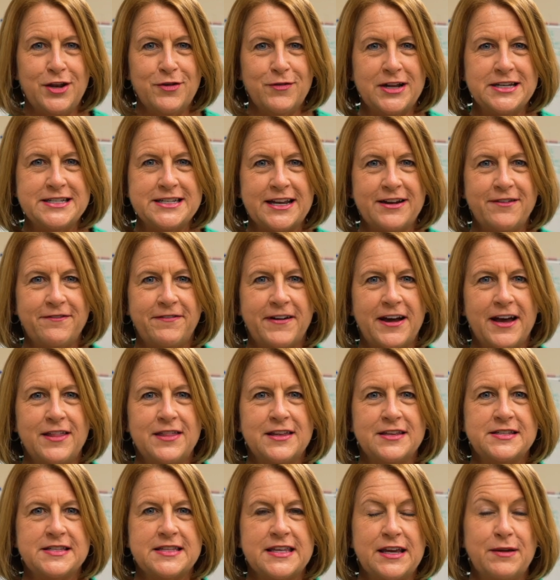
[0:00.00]
to identify
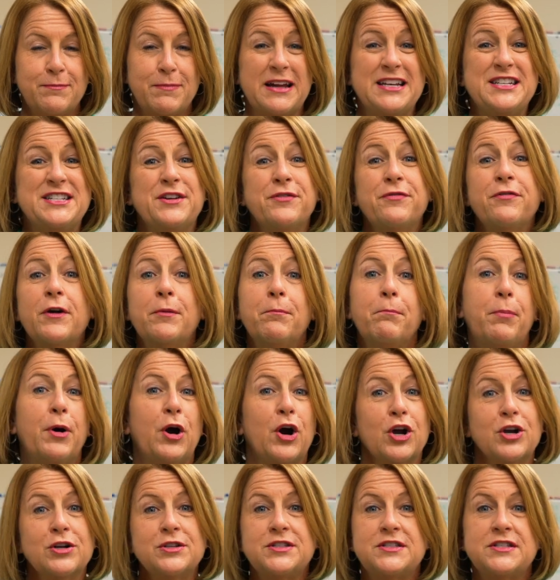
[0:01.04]
this thing by different
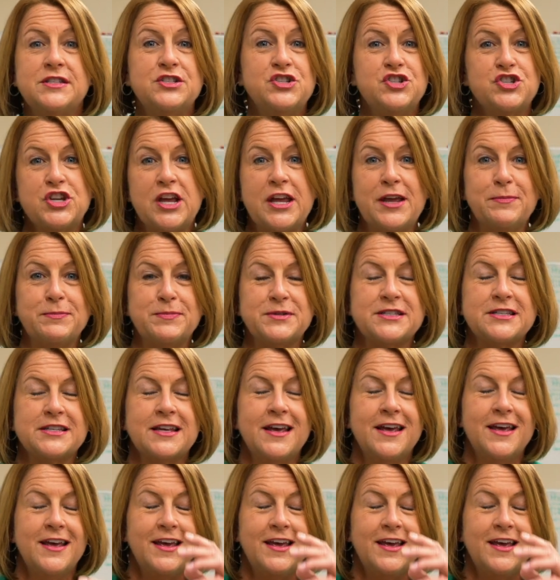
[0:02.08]
parts and shapes,